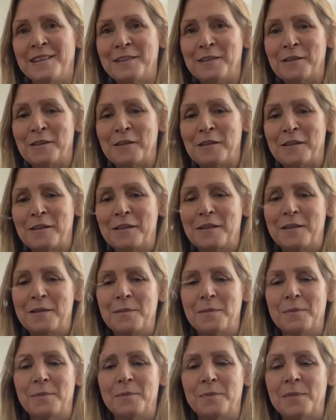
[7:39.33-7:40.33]
little
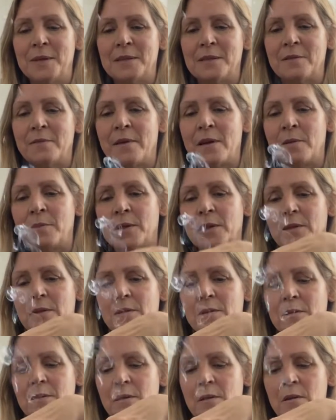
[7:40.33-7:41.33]
bits of
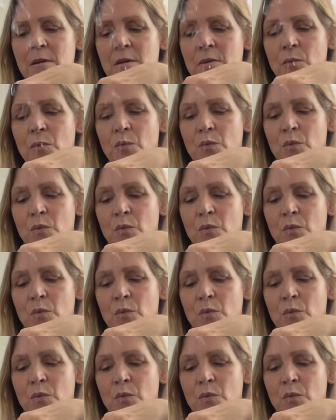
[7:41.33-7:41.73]
amethyst here.